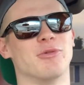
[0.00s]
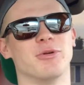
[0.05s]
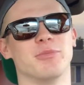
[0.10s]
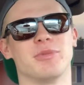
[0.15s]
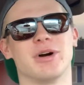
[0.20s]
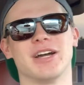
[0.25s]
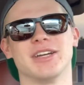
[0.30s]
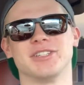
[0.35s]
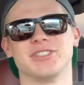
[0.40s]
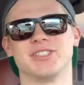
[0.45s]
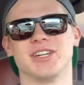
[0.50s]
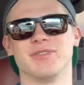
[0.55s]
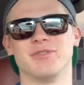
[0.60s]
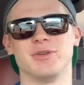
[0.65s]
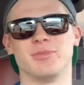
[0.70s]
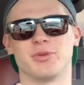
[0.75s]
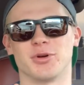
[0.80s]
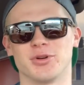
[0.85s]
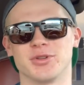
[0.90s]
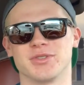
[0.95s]
buy a
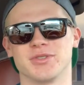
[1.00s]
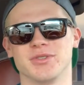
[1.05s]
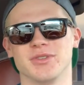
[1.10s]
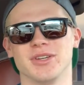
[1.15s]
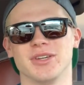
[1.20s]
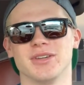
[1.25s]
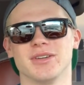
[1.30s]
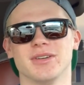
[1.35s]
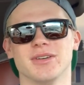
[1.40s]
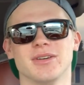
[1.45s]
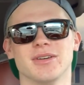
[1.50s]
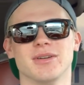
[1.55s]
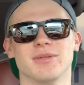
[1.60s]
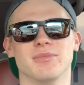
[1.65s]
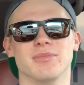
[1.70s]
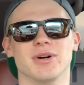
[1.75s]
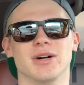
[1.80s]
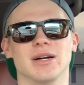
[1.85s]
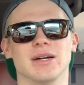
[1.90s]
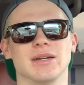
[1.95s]
Chevy personally,
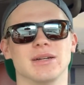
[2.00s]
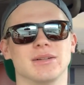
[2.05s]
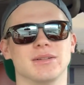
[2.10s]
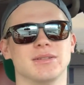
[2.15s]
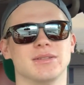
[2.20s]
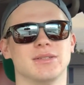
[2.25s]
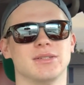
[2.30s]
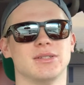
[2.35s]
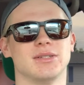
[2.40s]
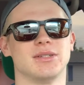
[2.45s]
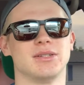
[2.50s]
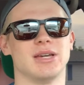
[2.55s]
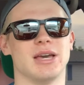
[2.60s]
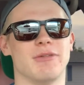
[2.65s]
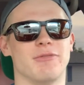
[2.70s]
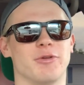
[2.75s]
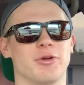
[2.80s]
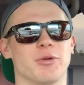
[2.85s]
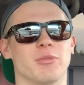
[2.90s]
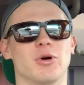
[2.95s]
but
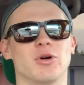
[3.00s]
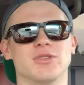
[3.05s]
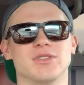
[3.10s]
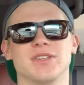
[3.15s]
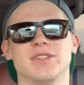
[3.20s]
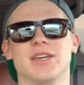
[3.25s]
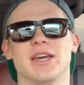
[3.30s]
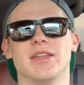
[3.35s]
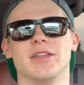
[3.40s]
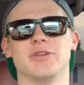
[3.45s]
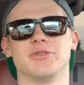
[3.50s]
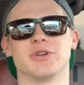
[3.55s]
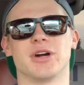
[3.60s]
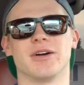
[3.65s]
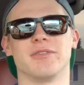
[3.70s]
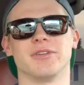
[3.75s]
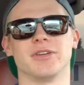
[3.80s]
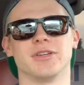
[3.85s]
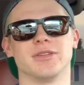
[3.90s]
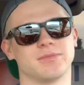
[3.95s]
if you're mostly daily
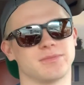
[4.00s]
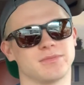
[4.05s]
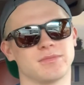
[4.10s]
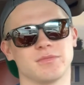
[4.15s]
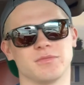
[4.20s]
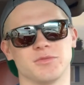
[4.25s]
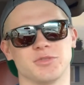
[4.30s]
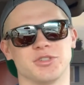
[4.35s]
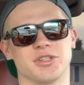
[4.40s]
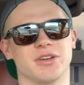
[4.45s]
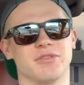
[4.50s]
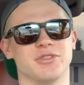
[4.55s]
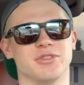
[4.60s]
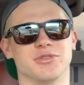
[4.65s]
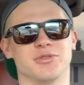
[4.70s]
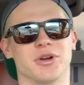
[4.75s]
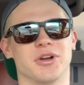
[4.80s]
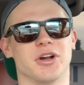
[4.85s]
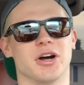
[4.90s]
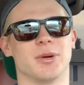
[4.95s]
driving it, the Chevy's
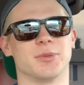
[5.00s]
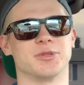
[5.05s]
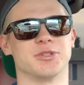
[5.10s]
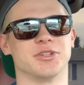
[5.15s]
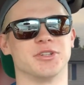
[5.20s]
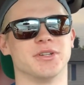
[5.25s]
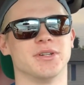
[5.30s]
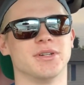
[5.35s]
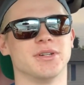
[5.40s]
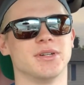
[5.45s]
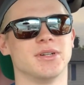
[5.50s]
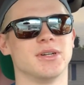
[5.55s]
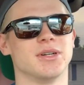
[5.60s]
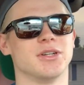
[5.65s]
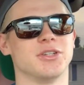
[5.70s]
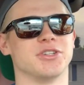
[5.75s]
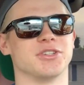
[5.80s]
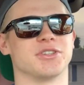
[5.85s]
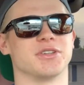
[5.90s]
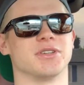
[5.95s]
a great
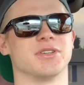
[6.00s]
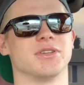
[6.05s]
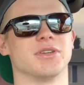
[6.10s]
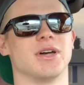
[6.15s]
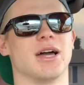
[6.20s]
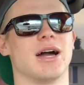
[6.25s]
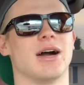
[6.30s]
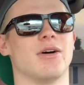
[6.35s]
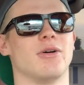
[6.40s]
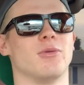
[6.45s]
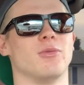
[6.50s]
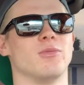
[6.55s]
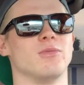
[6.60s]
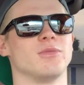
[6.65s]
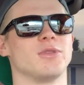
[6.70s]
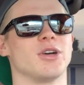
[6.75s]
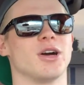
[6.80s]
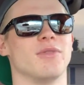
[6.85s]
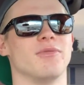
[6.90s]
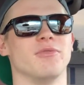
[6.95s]
option just because of how
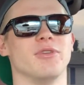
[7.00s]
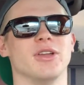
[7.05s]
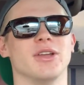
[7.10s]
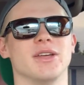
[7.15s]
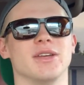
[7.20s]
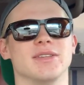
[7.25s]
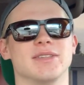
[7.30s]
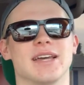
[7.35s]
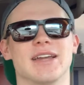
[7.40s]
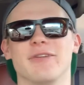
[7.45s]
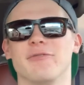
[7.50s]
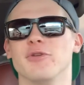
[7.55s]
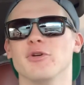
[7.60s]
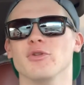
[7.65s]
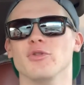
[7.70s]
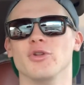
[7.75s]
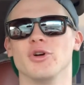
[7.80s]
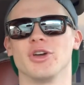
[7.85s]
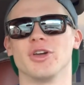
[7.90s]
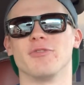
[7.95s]
comfy it is. And if
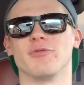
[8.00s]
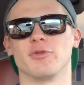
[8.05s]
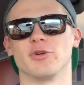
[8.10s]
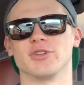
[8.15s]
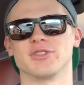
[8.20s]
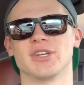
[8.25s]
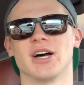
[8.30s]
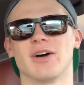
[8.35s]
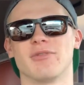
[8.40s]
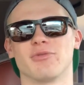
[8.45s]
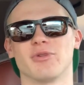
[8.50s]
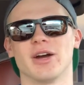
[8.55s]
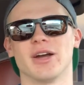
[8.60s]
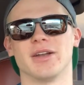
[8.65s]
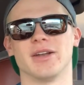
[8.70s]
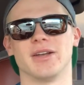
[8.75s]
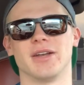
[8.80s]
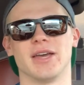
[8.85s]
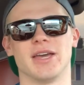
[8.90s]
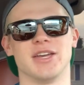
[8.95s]
you're looking for a soft
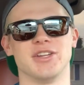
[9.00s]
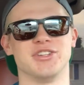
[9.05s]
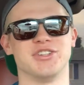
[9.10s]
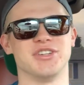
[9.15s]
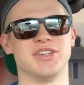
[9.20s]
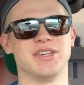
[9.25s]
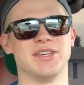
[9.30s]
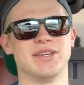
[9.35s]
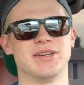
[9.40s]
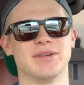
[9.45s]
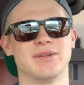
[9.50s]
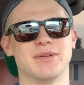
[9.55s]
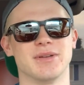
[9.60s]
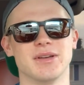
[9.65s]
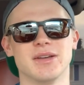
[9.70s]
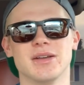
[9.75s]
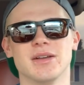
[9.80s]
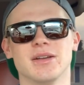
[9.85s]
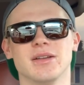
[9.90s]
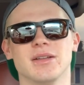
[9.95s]
ride in an HD,
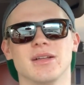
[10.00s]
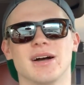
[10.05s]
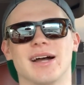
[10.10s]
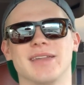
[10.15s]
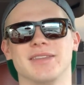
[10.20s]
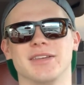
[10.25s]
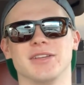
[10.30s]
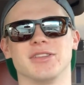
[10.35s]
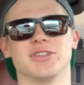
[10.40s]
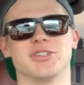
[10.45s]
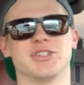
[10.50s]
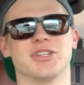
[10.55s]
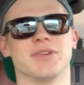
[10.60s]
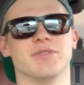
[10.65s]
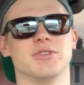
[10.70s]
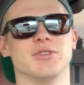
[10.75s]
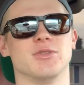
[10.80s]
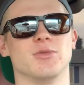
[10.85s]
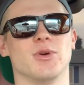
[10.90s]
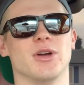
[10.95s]
I think the
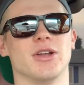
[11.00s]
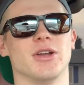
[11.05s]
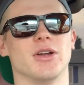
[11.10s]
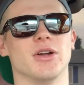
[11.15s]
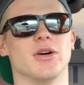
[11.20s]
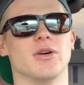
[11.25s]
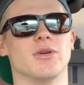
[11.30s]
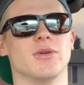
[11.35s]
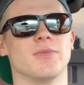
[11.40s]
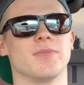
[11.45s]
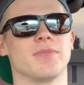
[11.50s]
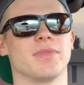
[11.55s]
Chevy's the way to go.